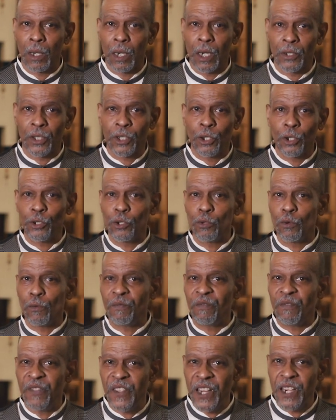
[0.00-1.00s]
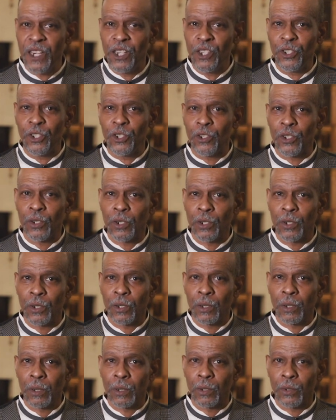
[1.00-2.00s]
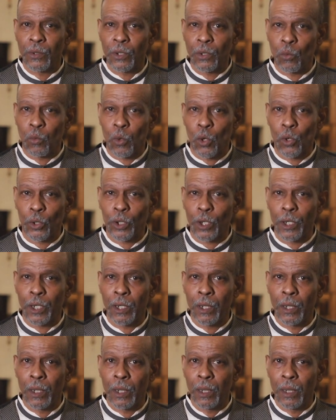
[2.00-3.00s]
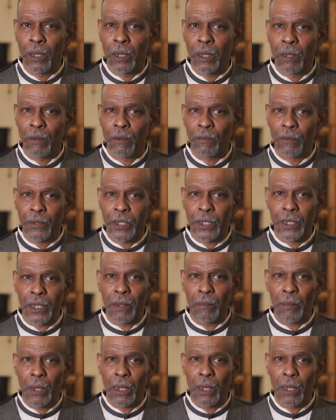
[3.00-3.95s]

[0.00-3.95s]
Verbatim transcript: until you finish the work for him.